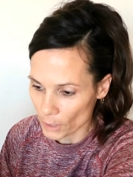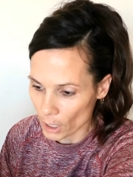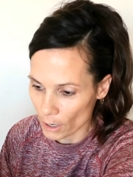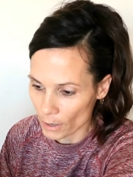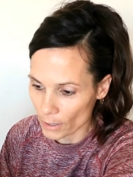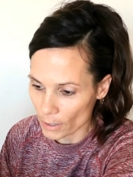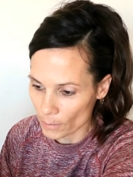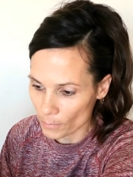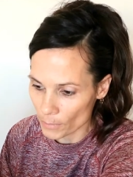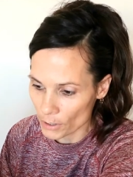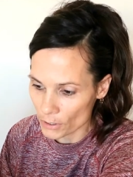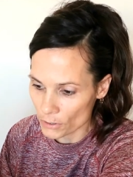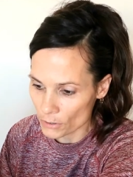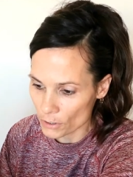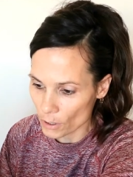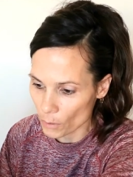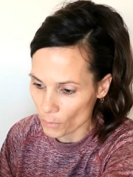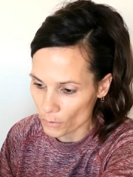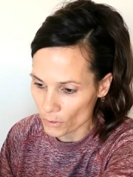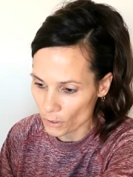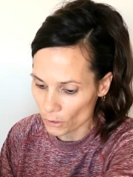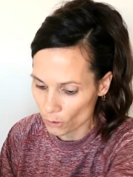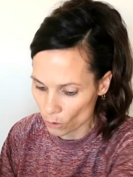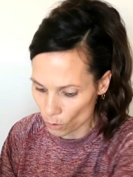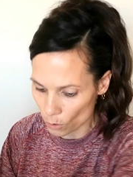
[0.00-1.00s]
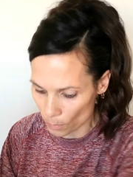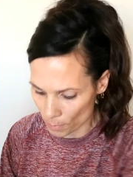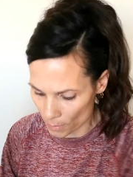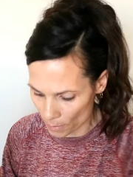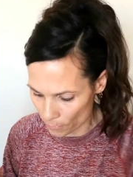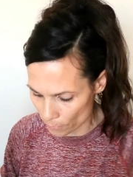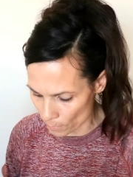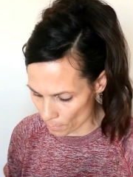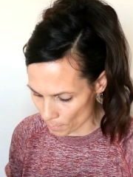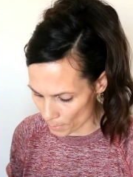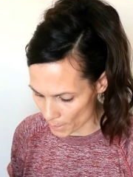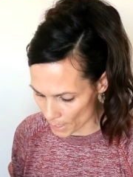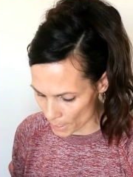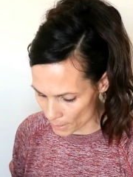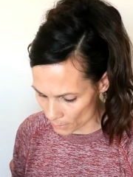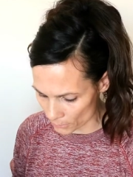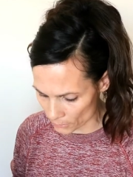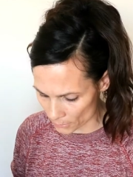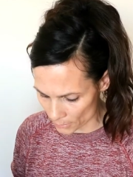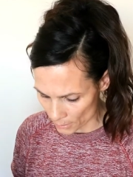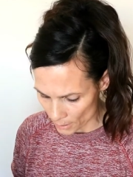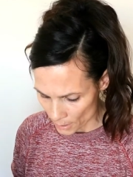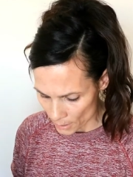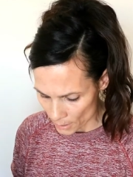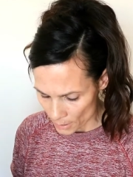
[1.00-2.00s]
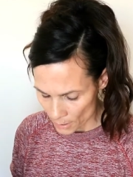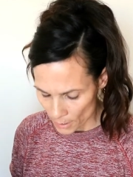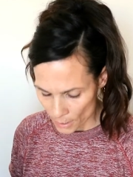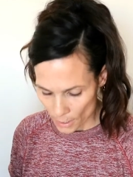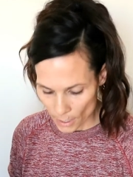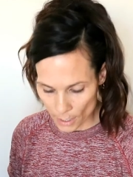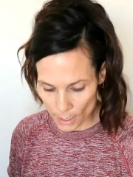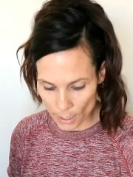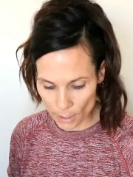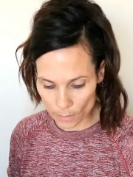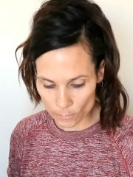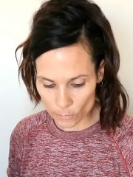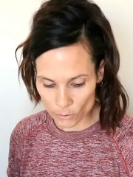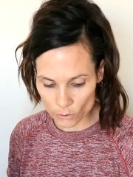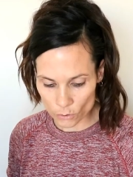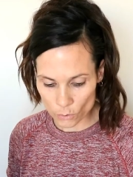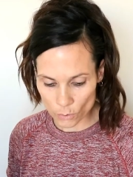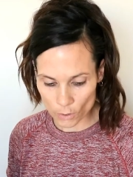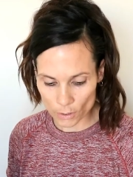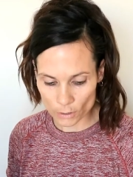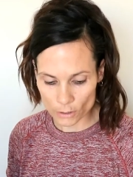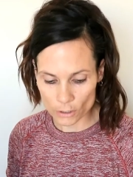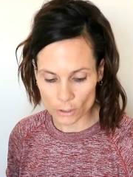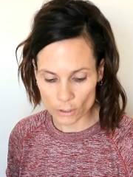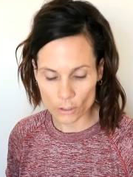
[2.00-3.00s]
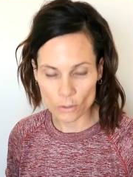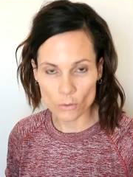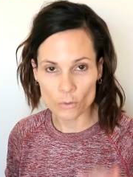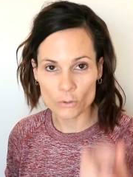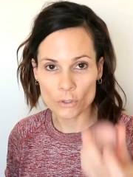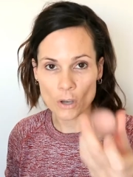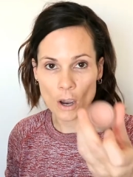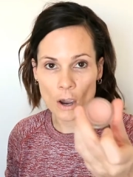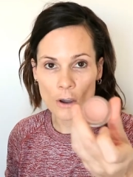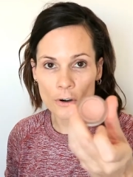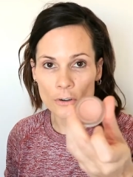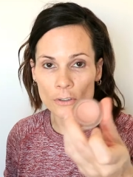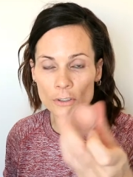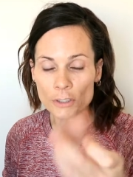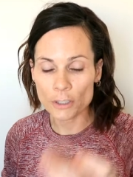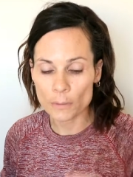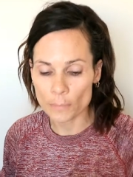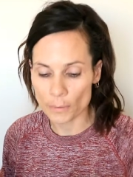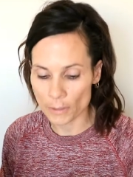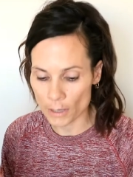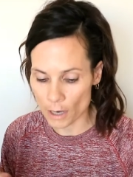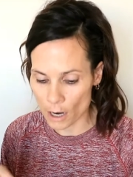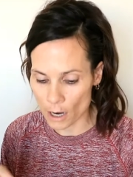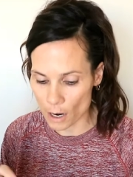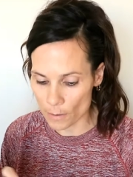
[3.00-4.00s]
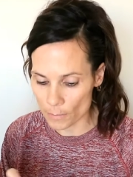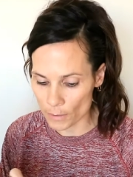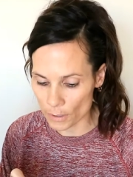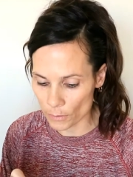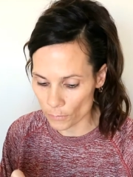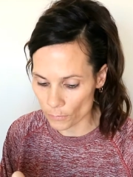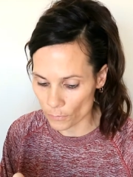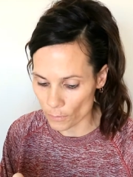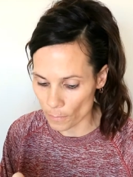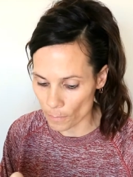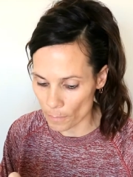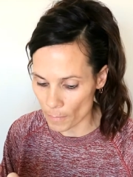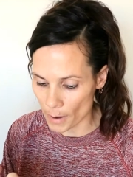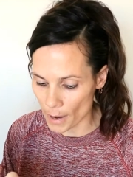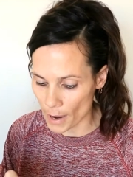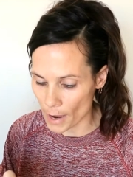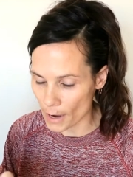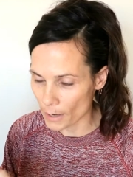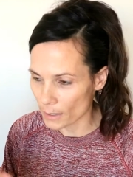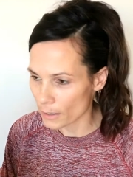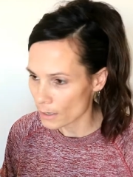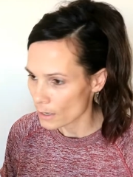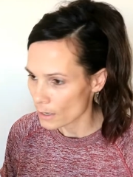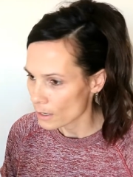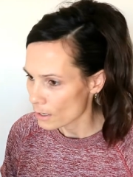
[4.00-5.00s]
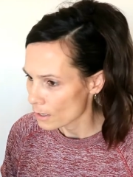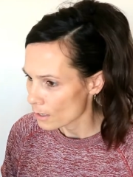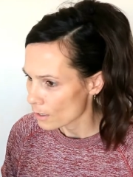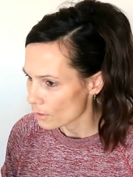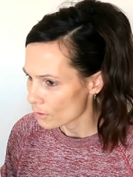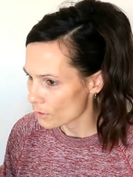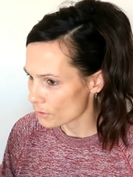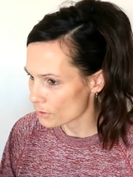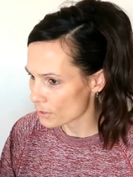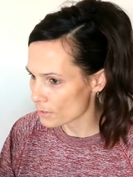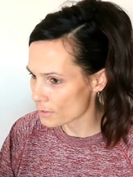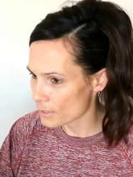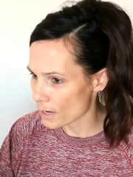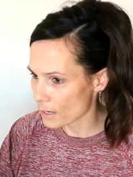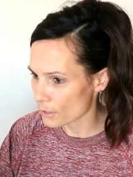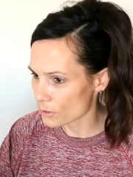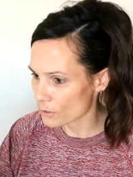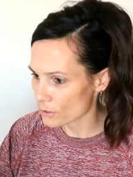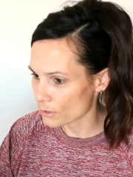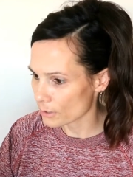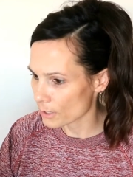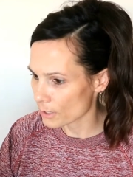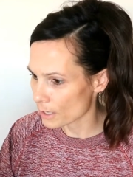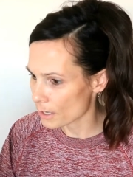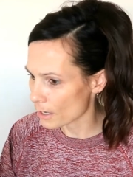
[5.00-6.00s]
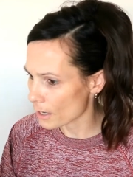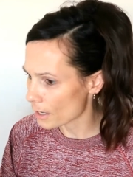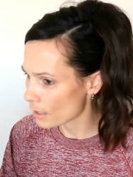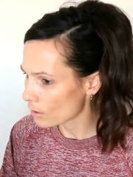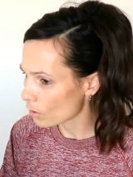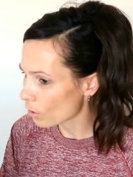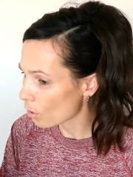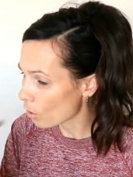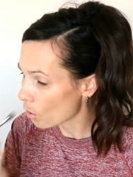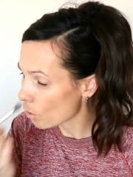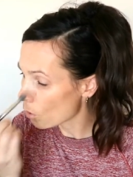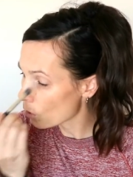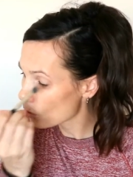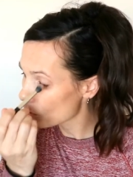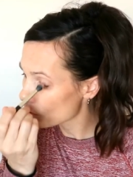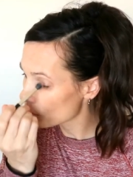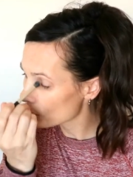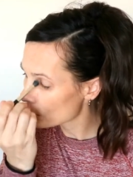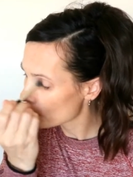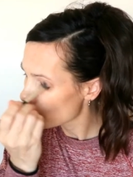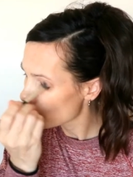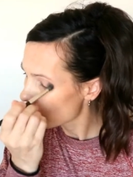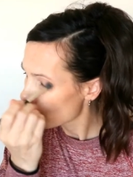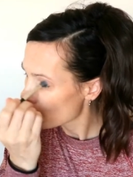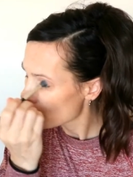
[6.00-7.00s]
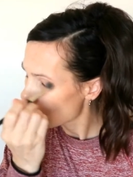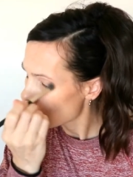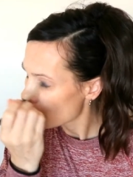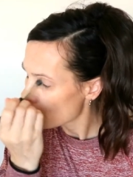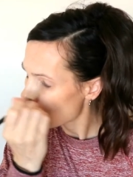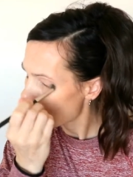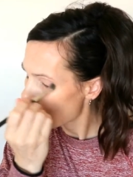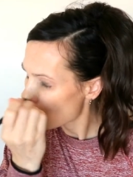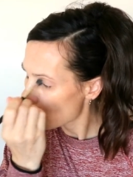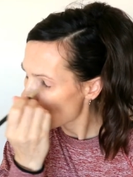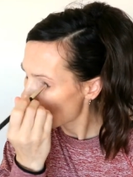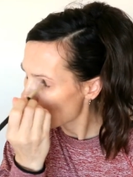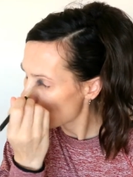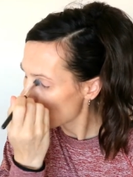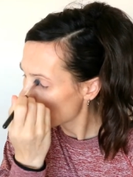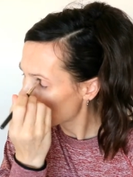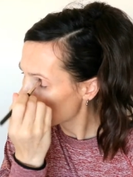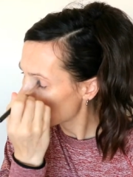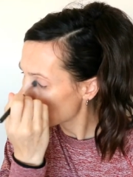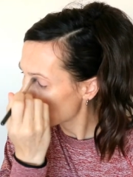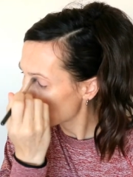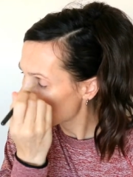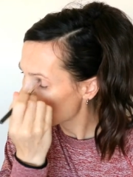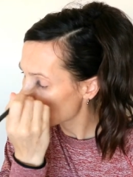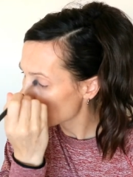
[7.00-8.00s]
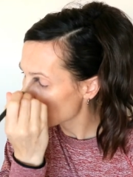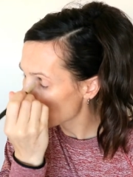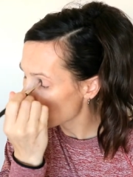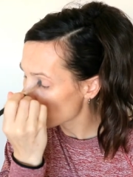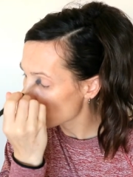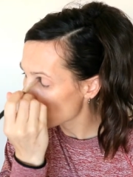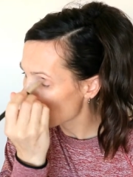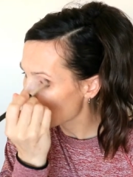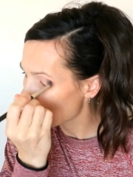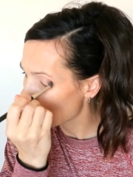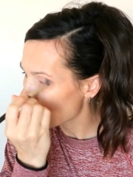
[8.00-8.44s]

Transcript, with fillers: All right, I'm gonna start with a little bit of a base, and I'm just going to use Utterly Becoming from MAC. This is actually an old uh, pigment from a